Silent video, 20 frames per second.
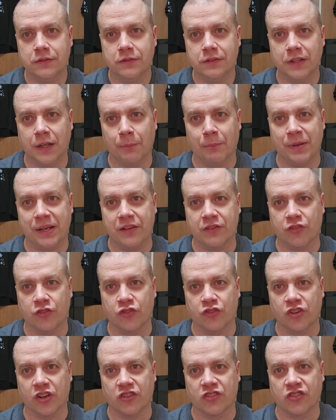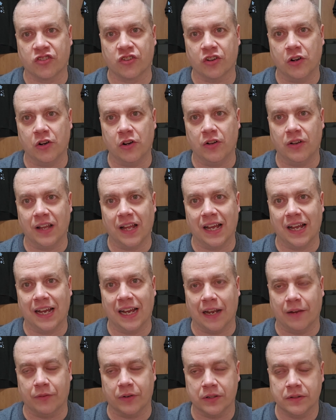And the piece of shit's still
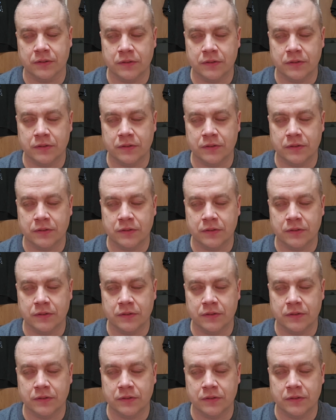alive.